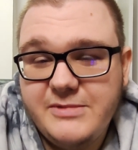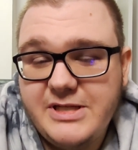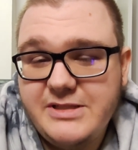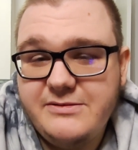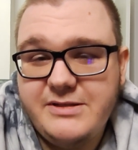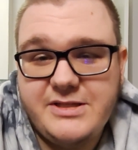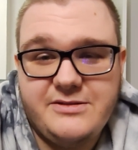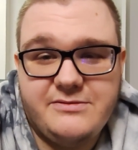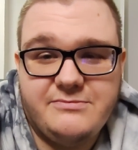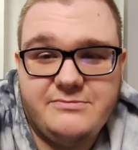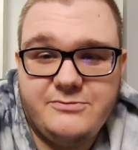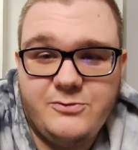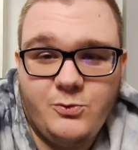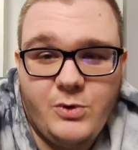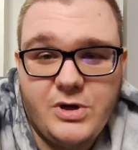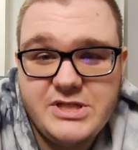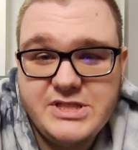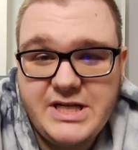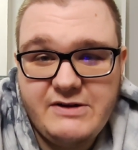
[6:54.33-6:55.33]
it
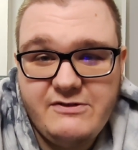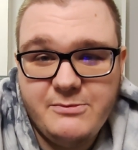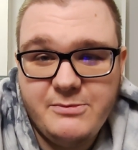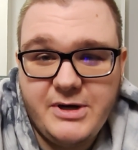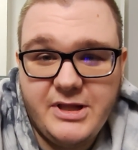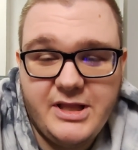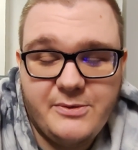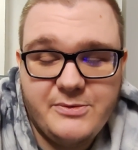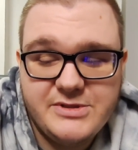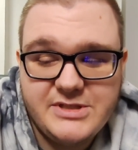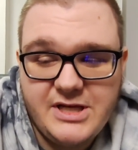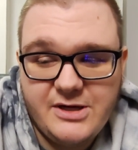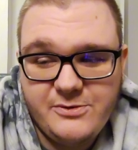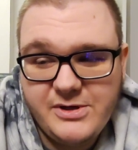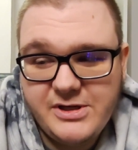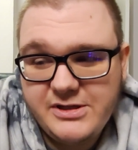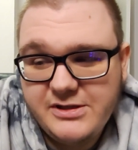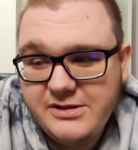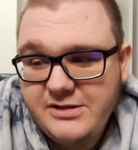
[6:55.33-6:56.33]
wasn't everybody that was
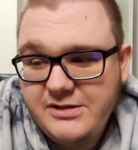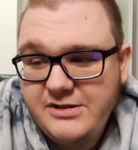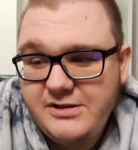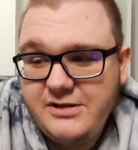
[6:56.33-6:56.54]
that way.